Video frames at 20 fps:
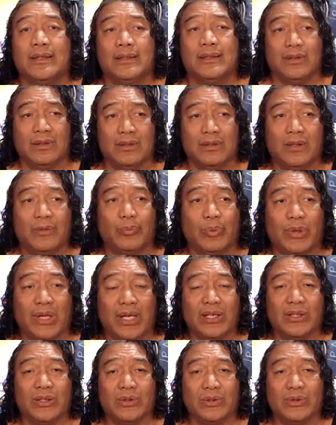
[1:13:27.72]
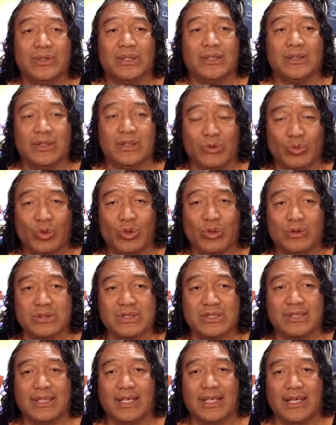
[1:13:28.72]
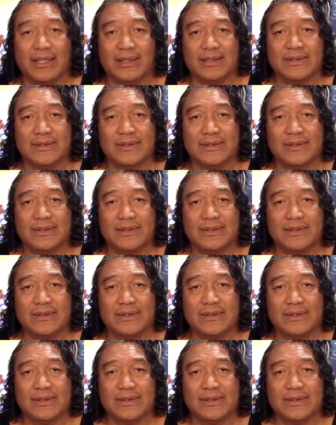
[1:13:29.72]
You are planet Huna, the royal star.